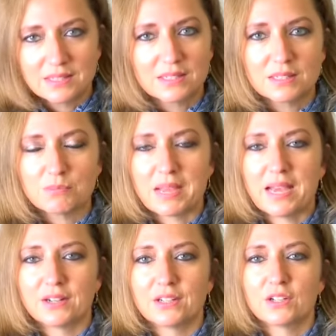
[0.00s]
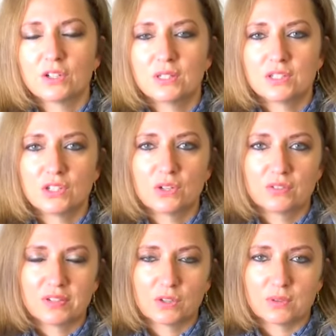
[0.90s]
doesn't matter. You need to know
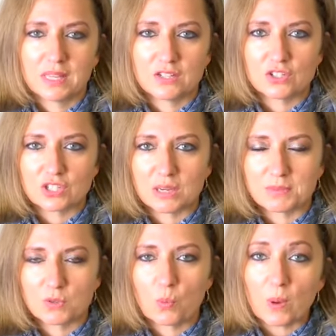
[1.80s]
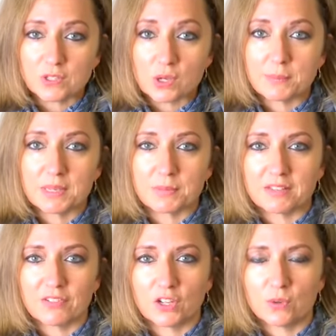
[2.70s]
your finger relationships. What do I mean
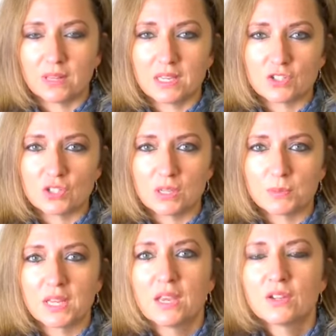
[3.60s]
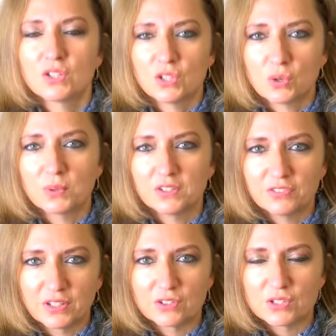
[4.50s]
by finger relationships? To know where your
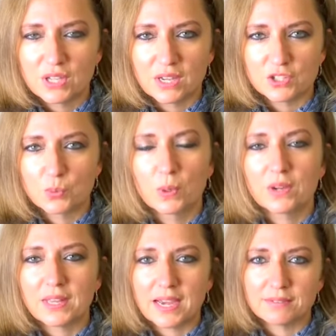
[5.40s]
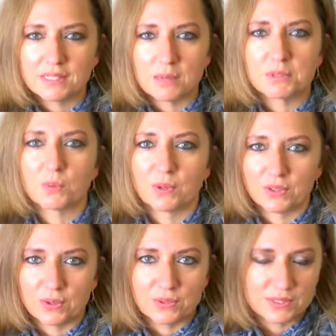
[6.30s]
fingers touch. Where are the half steps? Where
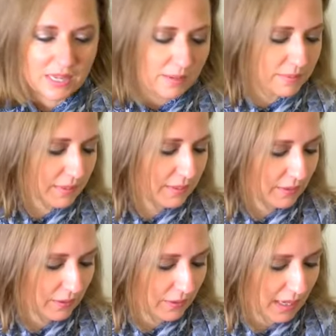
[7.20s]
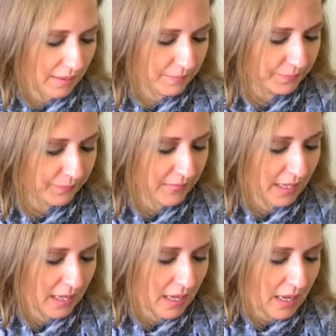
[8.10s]
are the whole steps? Okay?
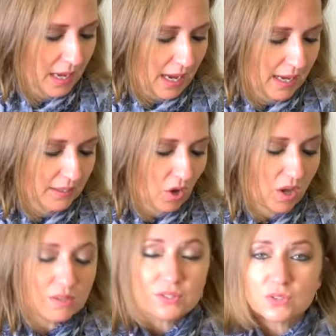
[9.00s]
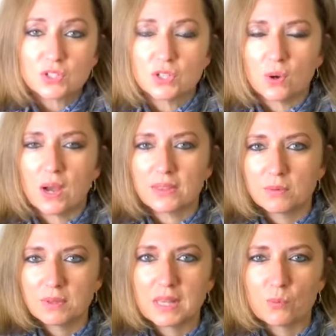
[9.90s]
And also to know how they
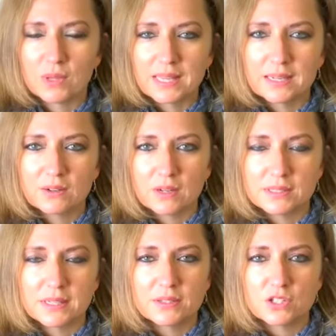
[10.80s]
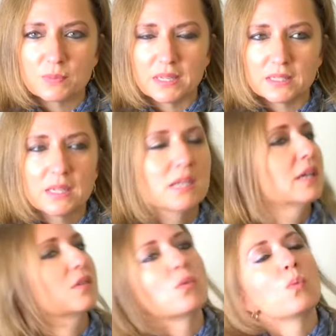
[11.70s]
relate across the instrument.
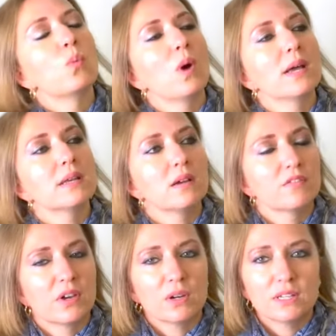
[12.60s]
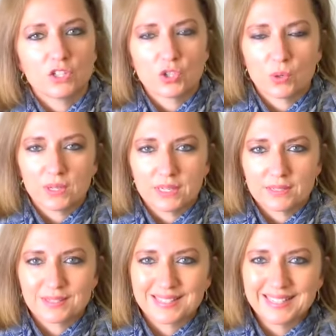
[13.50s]
One very
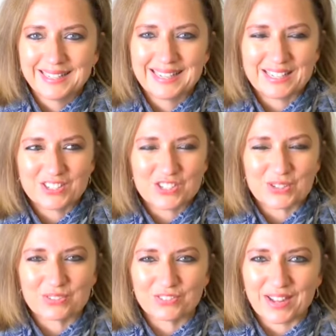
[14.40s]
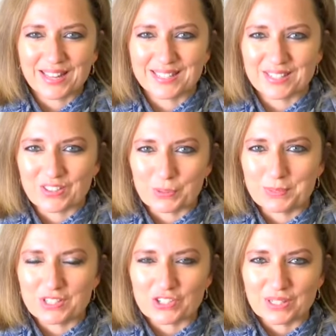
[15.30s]
notorious issue for violinists in the third
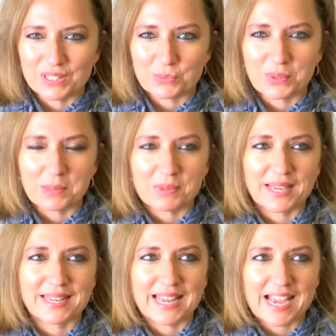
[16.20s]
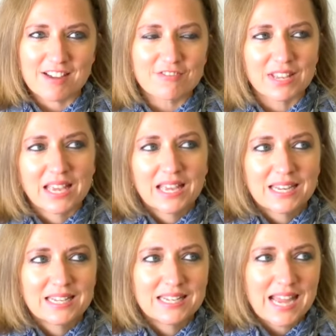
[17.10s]
position is when they play an F
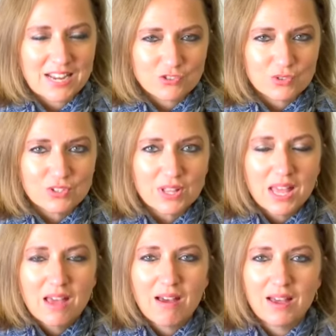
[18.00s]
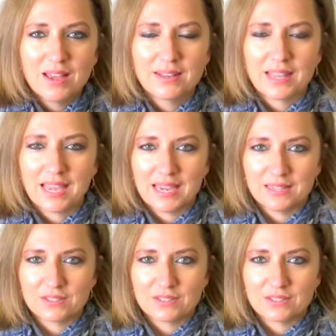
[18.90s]
natural on the A